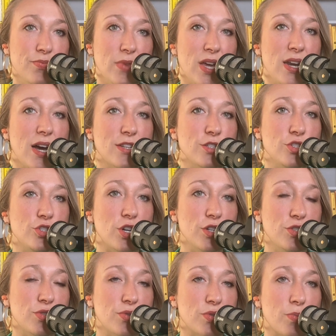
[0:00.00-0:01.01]
And not to
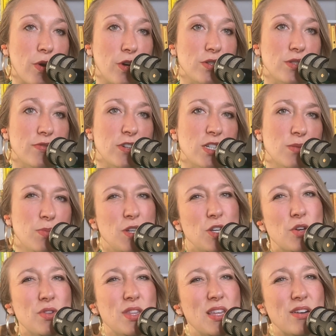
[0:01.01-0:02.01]
judge those parts of us, but
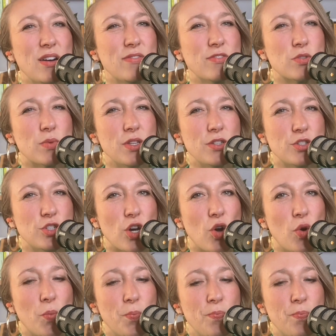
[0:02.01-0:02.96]
know that they don't have to run the show.